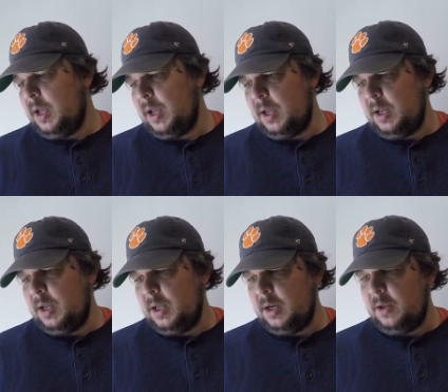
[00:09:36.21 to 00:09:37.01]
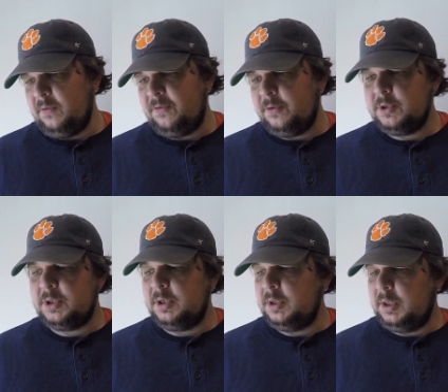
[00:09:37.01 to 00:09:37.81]
and
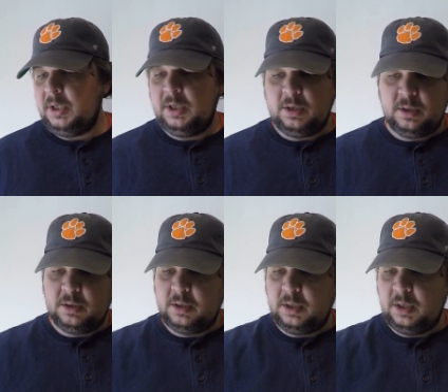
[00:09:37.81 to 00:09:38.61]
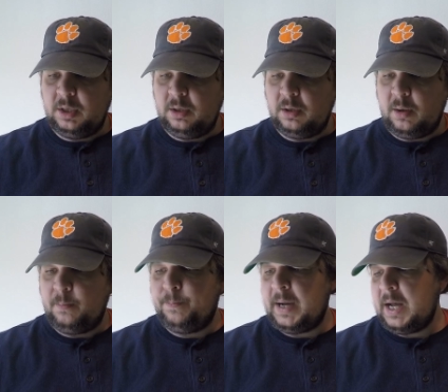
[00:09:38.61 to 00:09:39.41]
unfortunately the
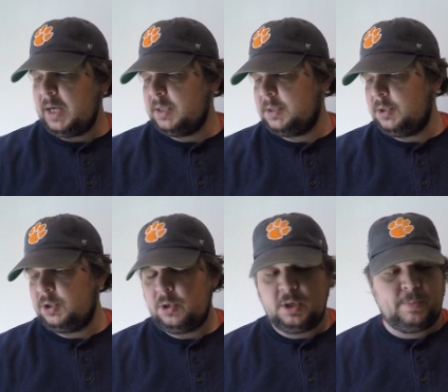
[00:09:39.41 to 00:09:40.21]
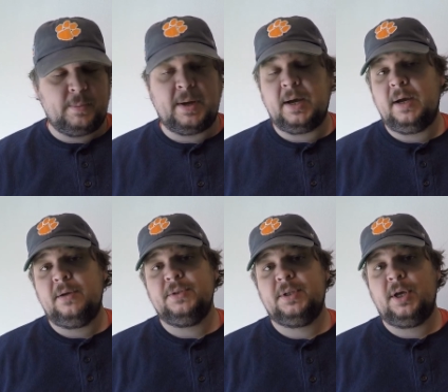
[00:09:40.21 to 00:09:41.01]
box showed up at my
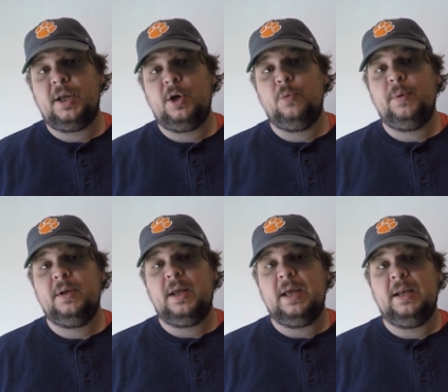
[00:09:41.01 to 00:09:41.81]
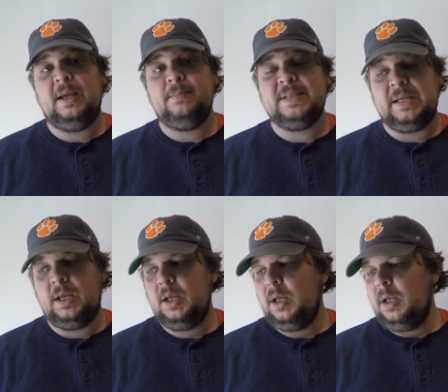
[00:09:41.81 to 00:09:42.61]
house cut open and empty,
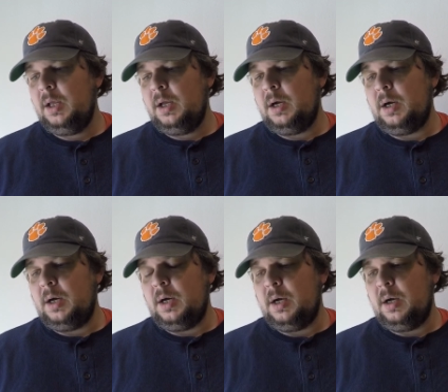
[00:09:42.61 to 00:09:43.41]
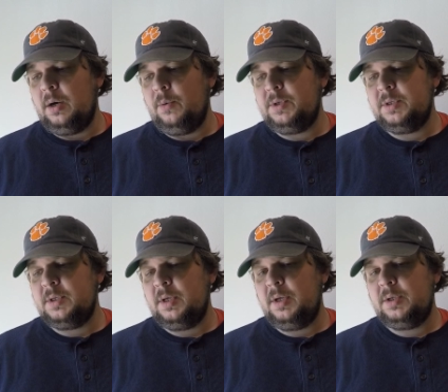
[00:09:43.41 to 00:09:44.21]
which is
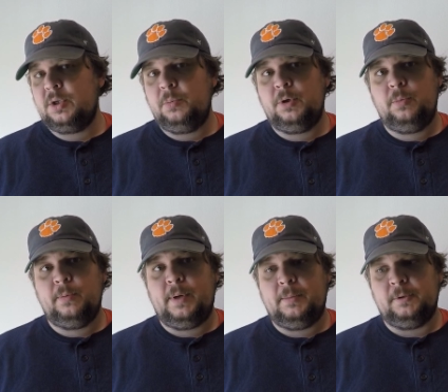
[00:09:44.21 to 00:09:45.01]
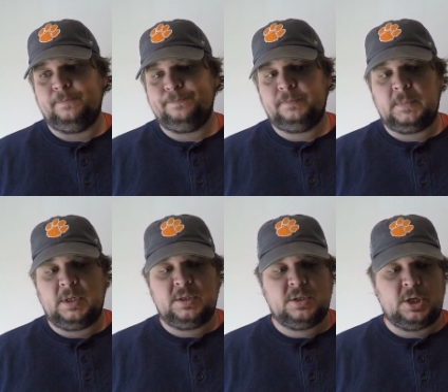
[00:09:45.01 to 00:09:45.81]
a super duper bummer.
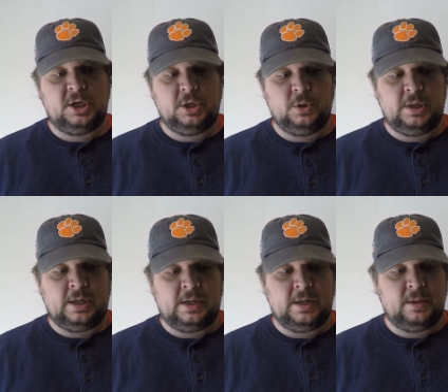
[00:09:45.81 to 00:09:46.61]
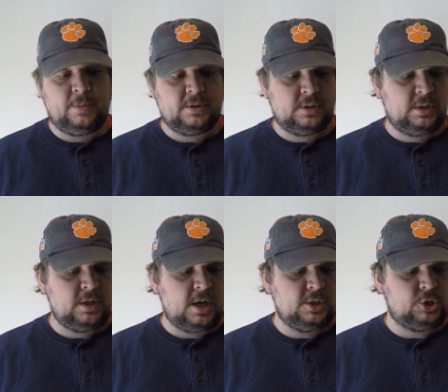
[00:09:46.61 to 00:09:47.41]
So and the person had
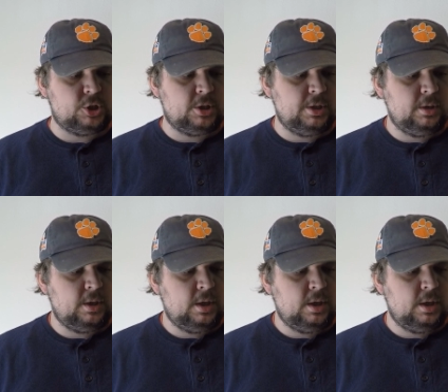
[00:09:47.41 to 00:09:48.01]
not insured it,